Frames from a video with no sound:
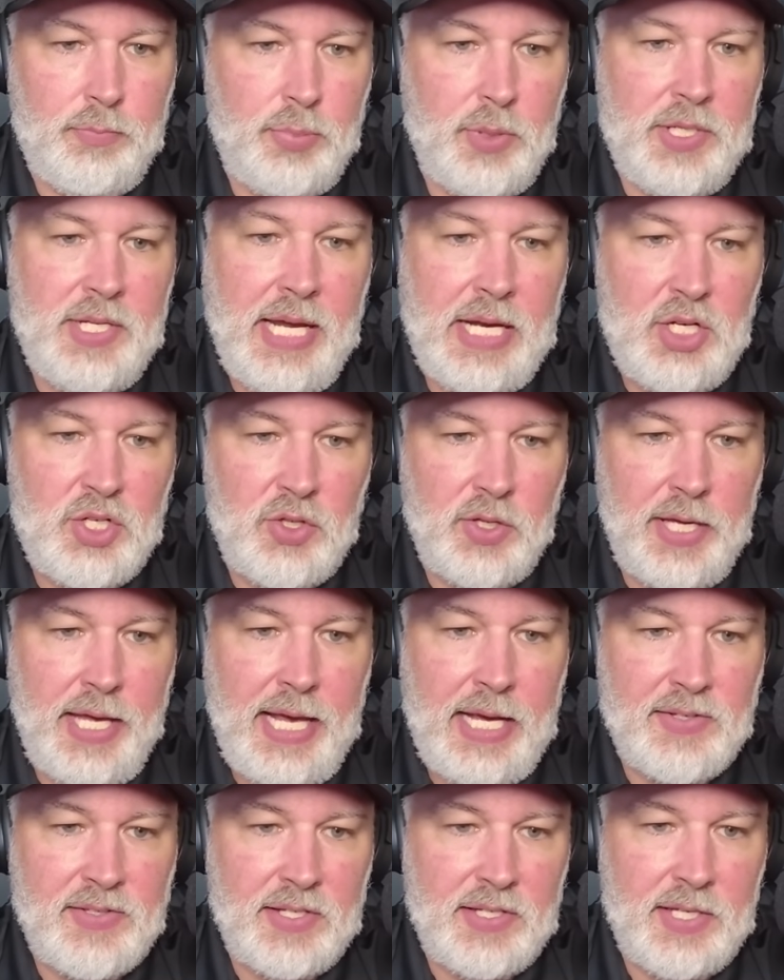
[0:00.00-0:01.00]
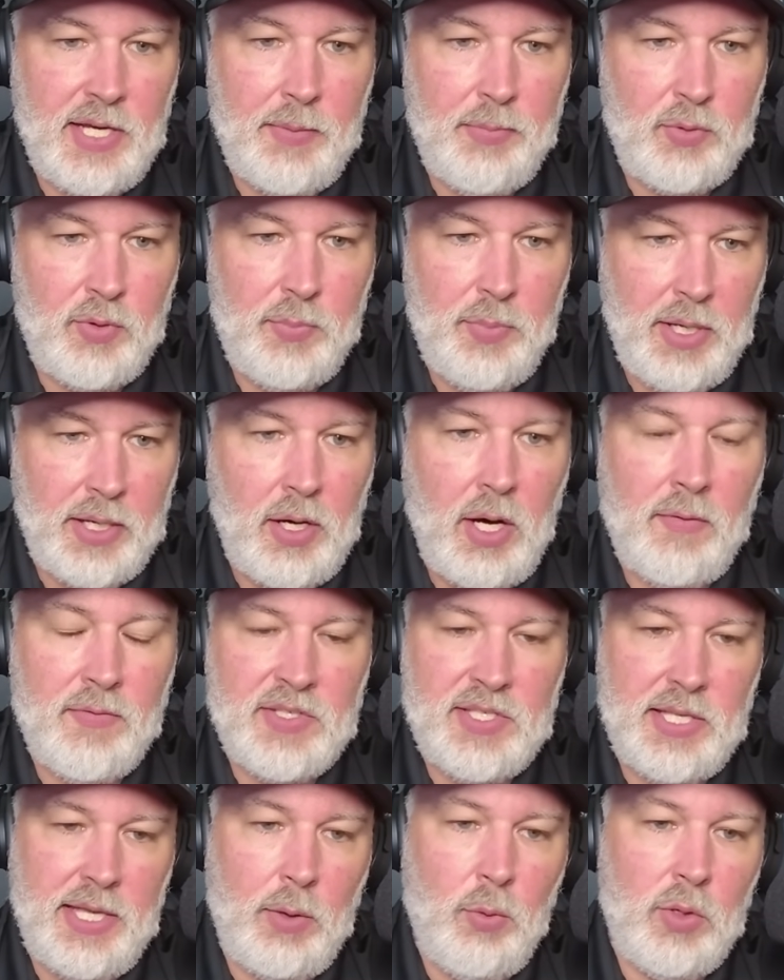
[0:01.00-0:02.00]
potentially has a top 3 pick.
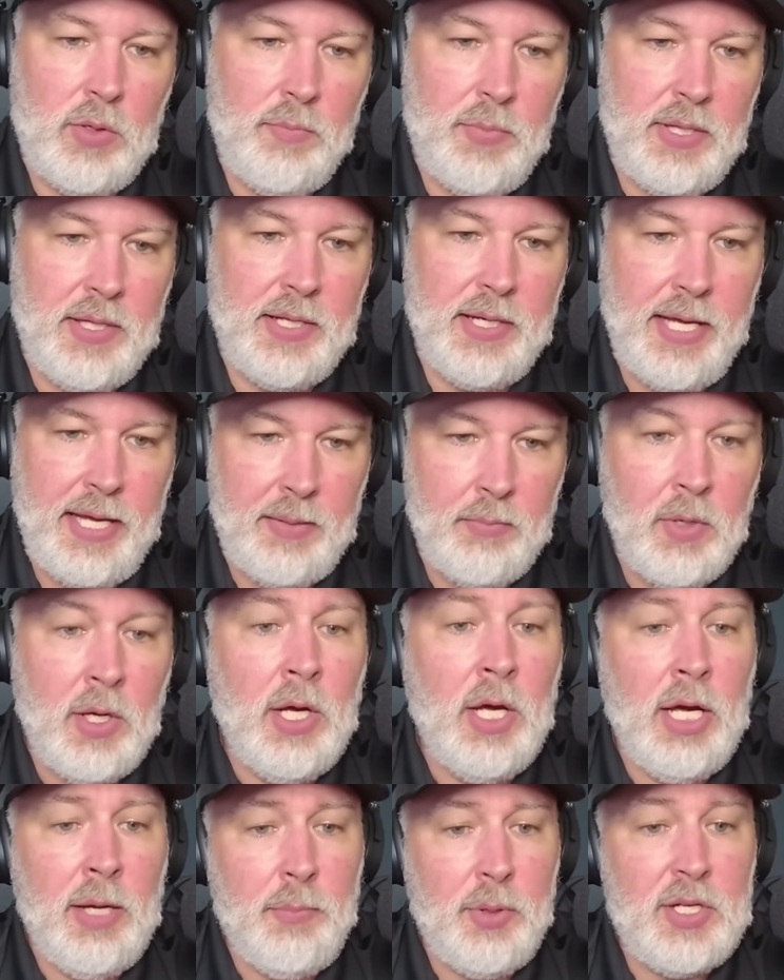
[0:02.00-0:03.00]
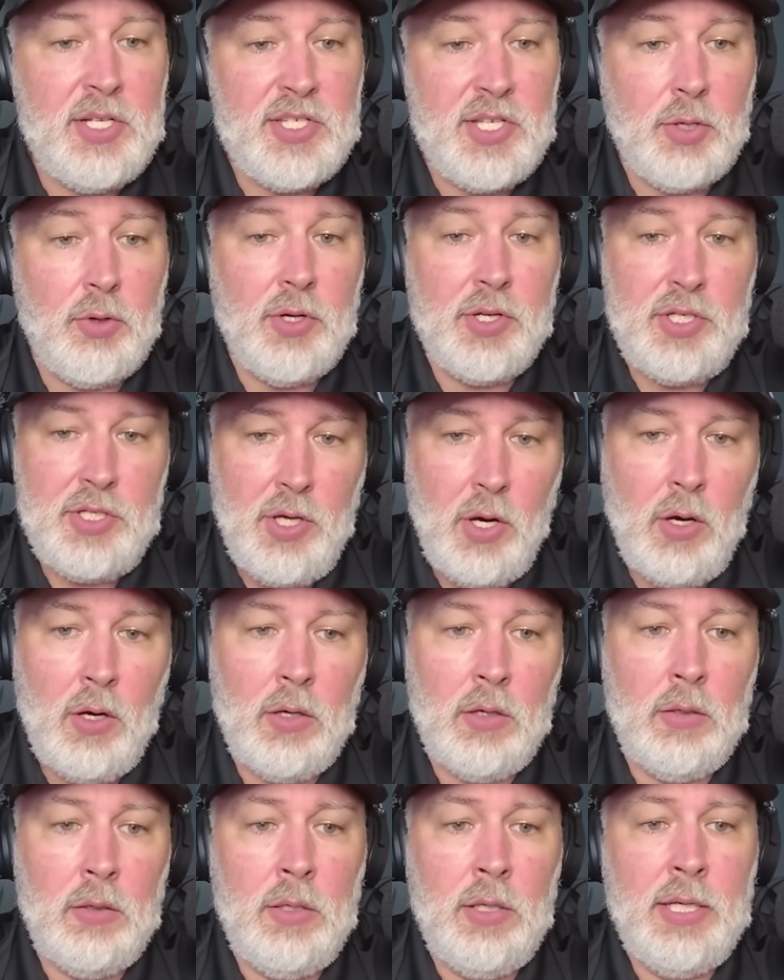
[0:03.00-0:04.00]
Obviously that wouldn't be the name, but is there a
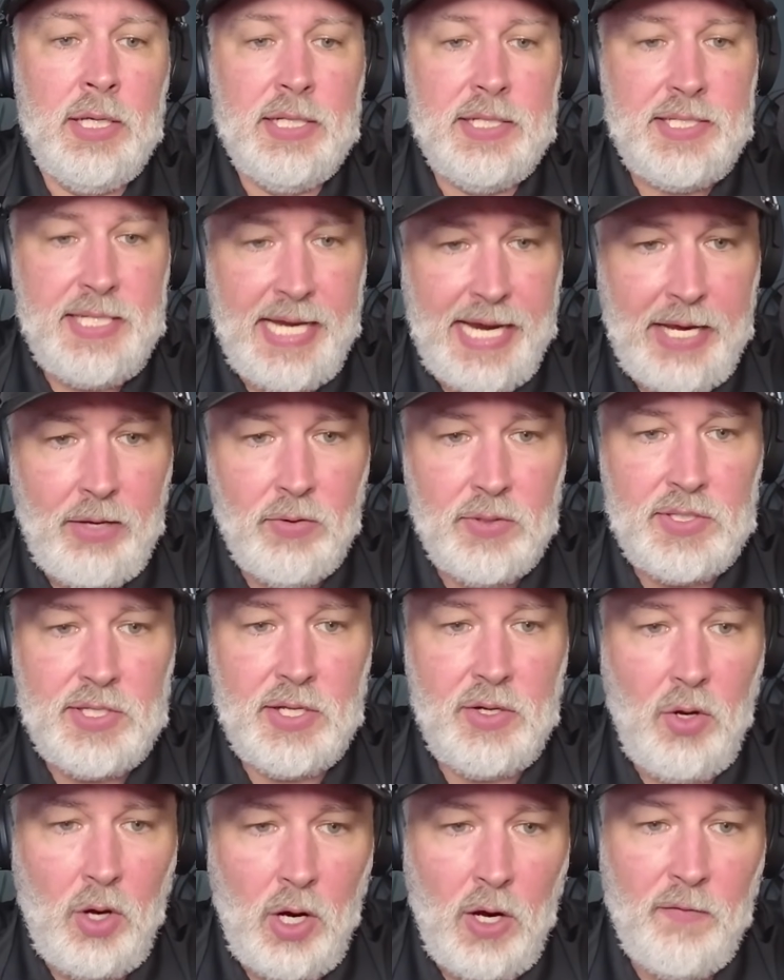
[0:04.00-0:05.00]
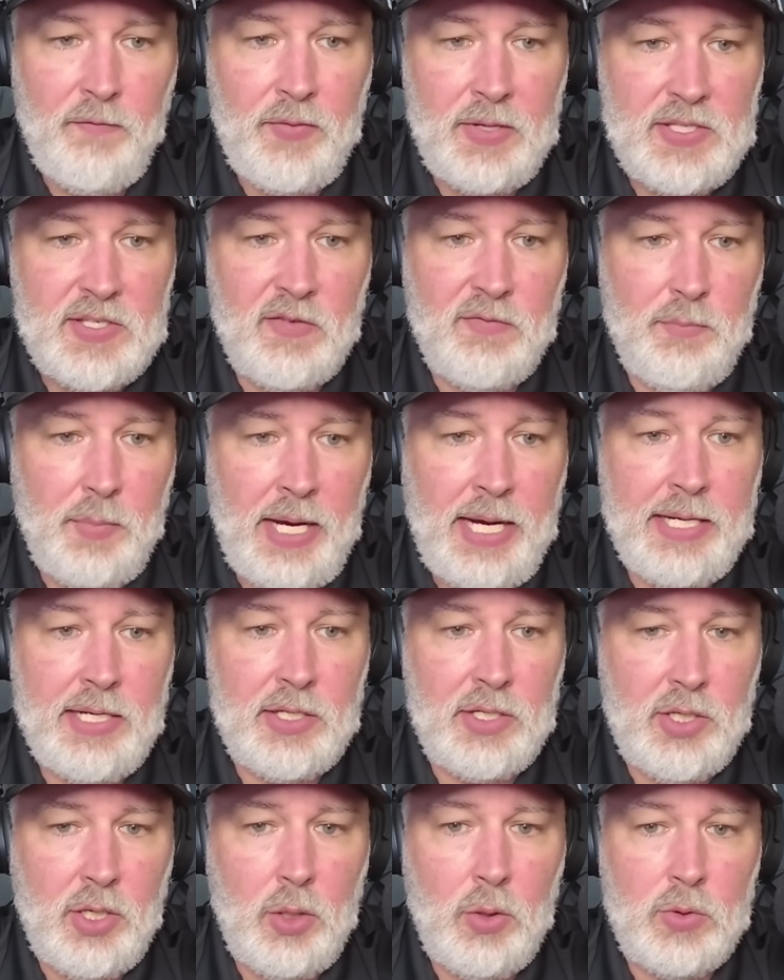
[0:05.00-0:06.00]
young, talented,
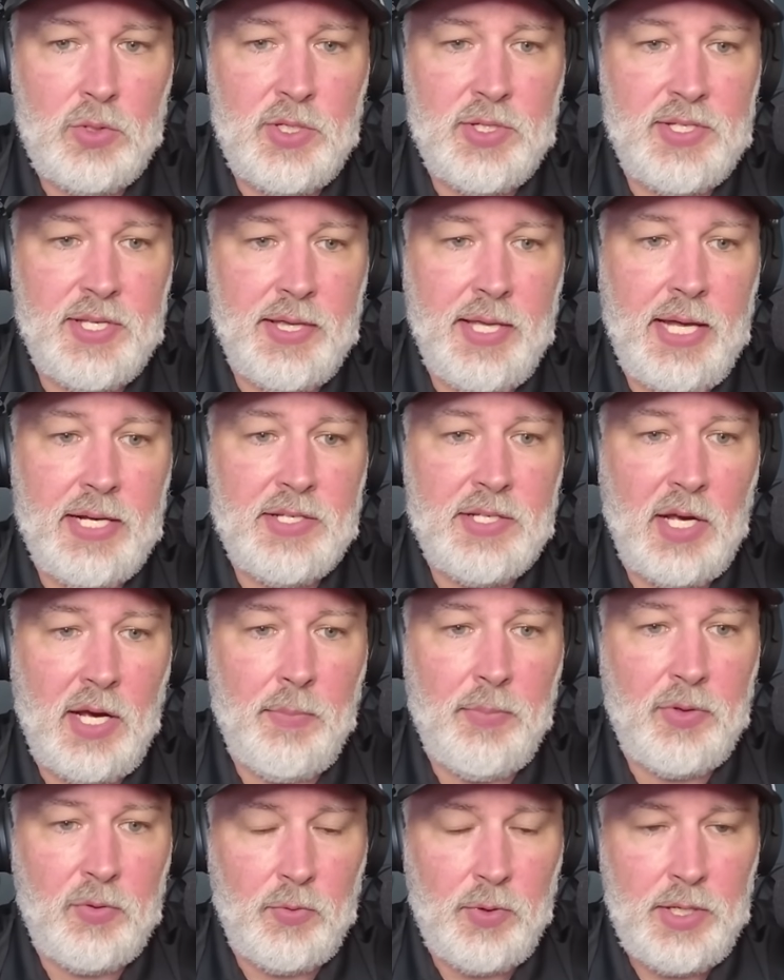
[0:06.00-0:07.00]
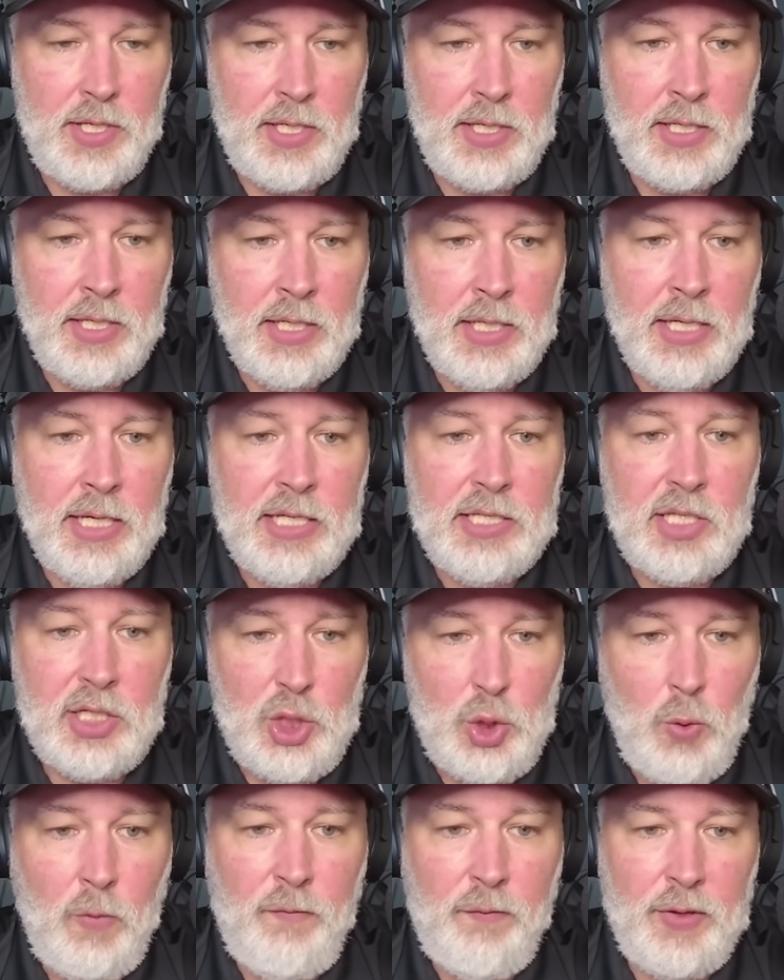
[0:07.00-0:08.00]
offensive-minded coach is in that top 3
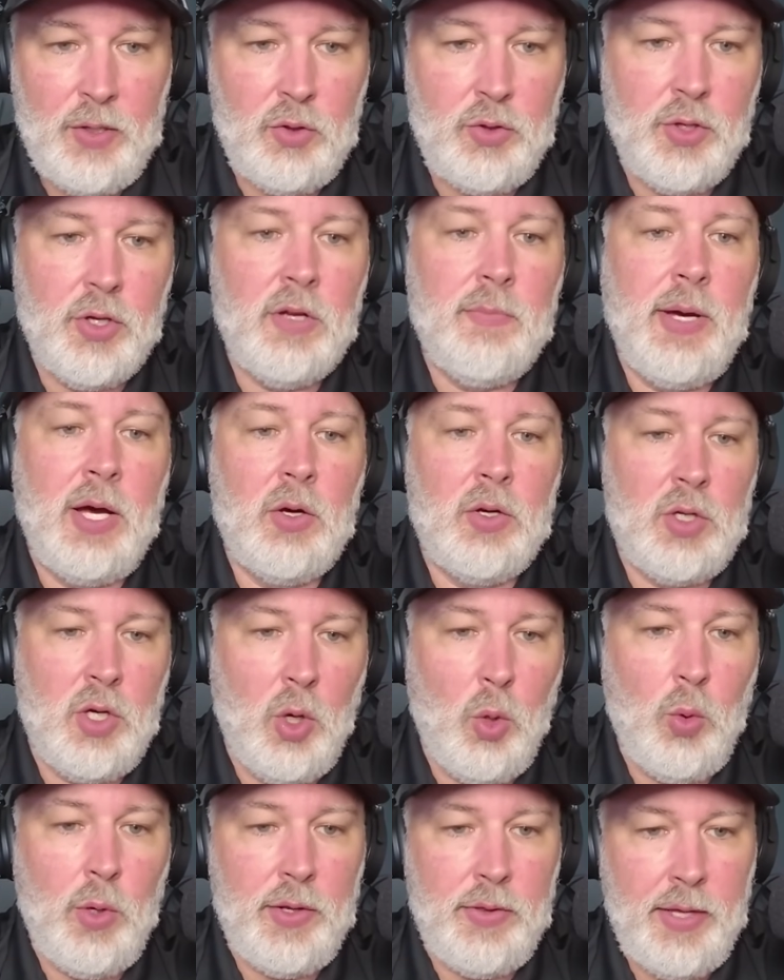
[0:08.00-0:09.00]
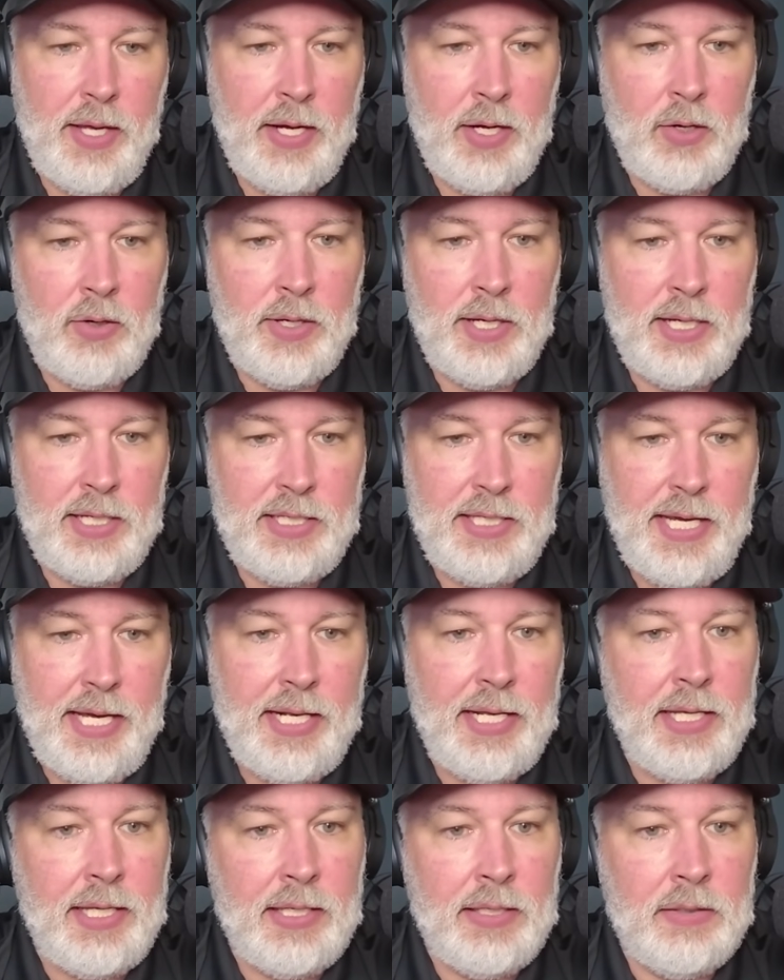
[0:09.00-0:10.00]
that you feel good about going there and
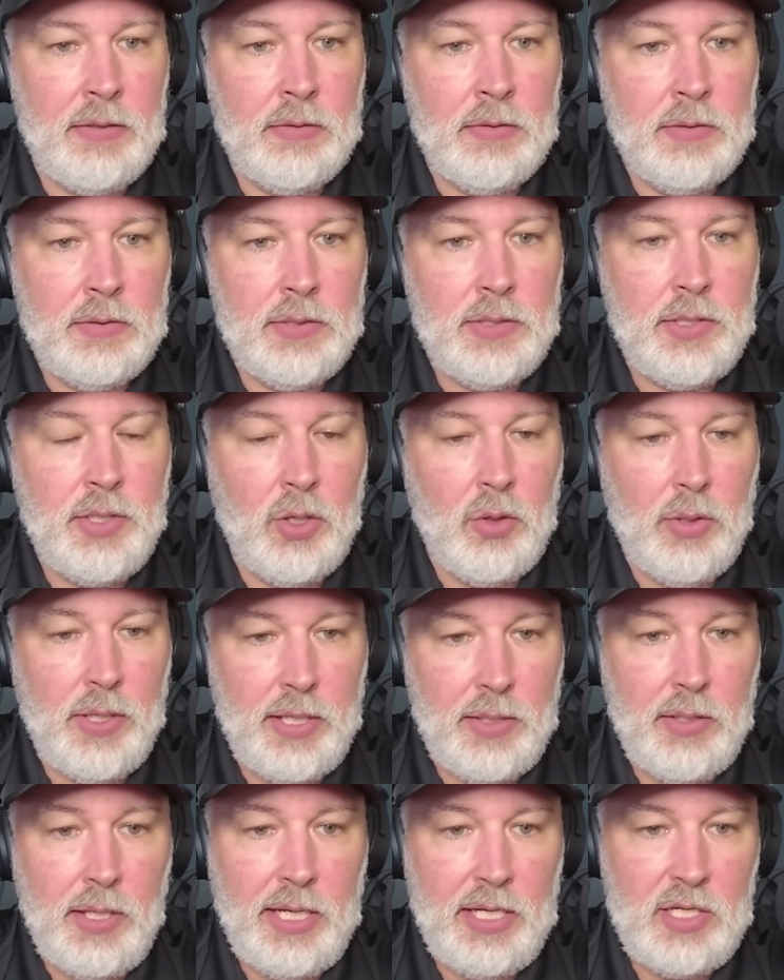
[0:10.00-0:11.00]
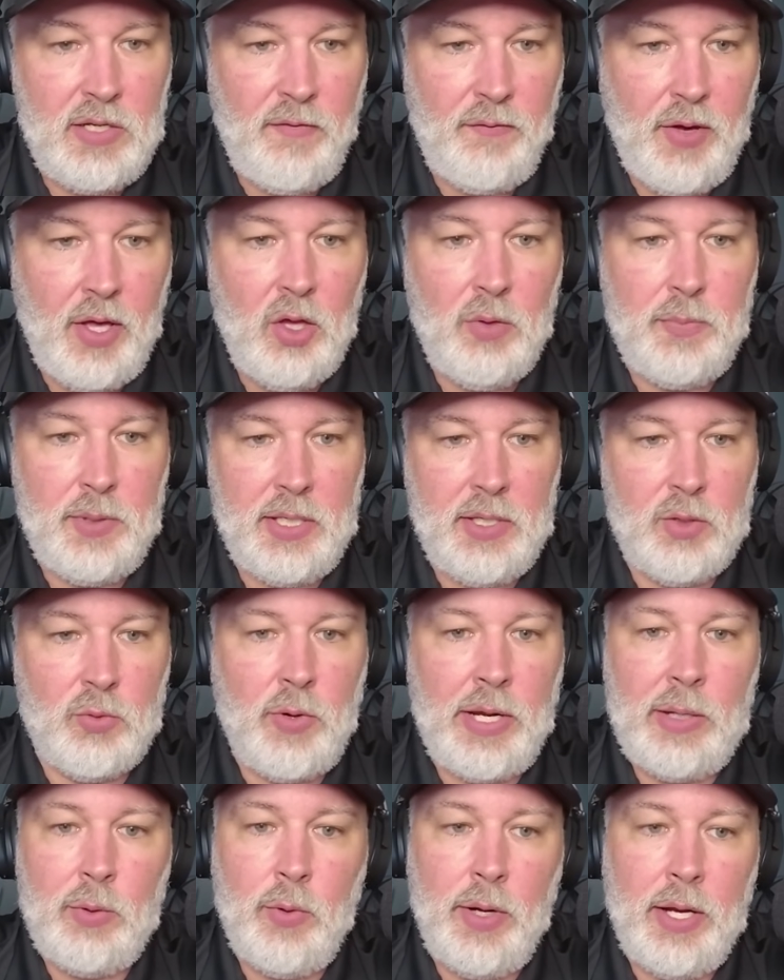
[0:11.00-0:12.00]
getting, and developing in
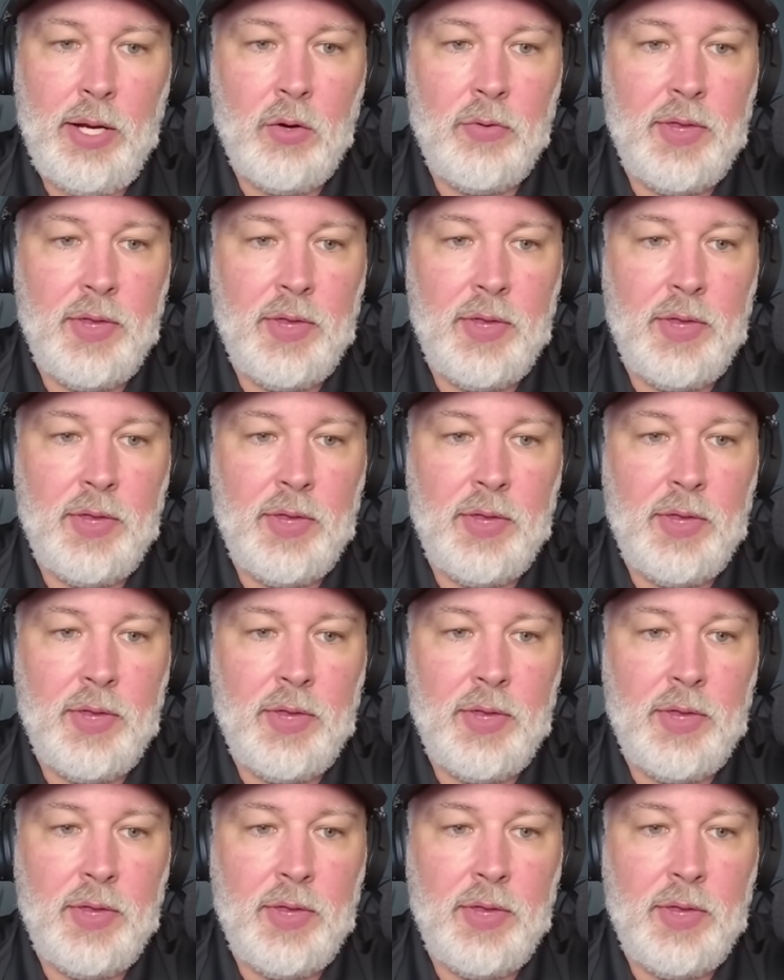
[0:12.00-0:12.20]
the right way?